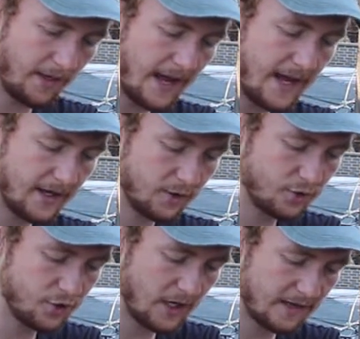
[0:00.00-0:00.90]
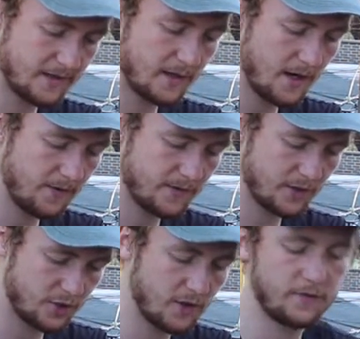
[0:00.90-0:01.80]
that just enough to
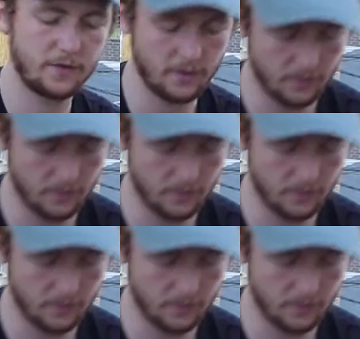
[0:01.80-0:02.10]
shift the